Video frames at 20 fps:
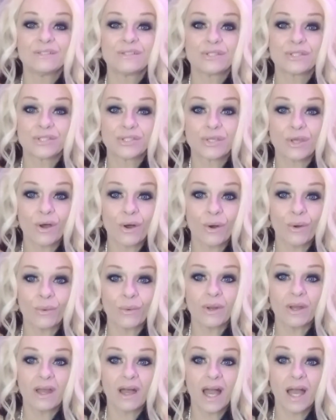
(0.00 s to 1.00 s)

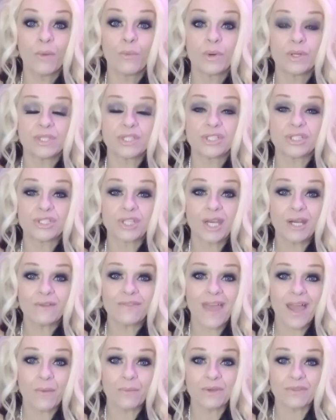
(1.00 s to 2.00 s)
So, I wanted to share
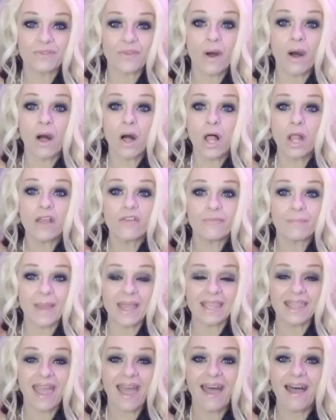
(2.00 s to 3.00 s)
that with all of
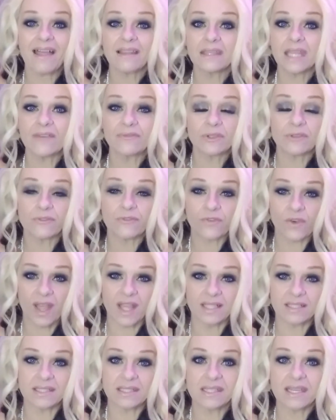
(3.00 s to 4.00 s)
my cat lover
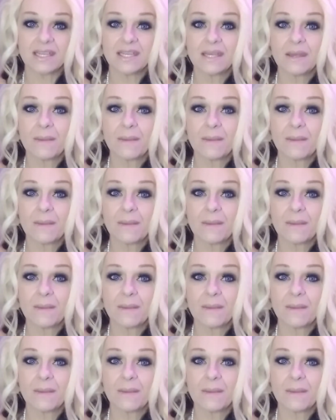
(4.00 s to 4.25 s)
friends,